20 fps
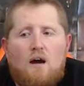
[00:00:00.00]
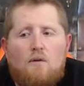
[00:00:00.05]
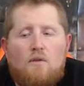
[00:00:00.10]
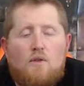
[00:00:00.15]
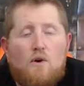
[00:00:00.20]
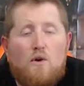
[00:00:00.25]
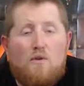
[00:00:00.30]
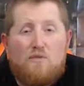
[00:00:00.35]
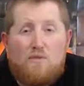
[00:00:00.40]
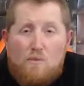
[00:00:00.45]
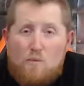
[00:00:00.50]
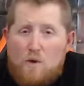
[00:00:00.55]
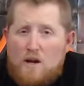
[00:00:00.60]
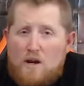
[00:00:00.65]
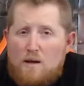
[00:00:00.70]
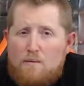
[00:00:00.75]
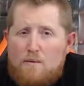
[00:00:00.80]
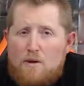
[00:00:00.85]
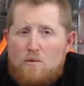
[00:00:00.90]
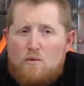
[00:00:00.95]
Though from what I've
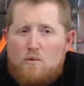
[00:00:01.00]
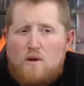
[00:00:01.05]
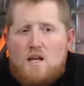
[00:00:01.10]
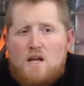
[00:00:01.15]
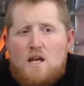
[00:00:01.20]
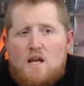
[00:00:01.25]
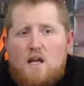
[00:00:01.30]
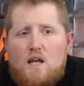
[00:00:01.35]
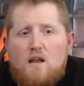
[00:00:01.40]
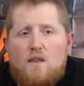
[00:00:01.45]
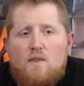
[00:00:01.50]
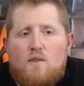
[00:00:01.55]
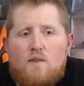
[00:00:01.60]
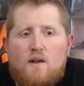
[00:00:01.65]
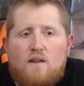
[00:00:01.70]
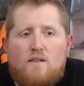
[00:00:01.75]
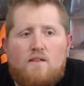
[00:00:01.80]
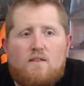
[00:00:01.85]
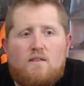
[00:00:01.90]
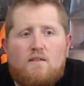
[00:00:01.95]
been reading,
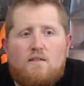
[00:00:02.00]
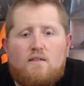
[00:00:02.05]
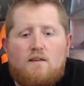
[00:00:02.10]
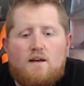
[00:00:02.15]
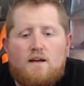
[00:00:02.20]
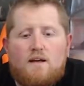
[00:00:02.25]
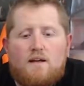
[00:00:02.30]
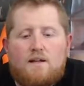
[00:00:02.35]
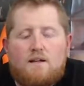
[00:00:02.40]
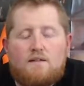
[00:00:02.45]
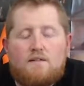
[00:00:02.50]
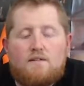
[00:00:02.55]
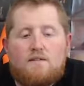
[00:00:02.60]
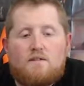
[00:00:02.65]
that the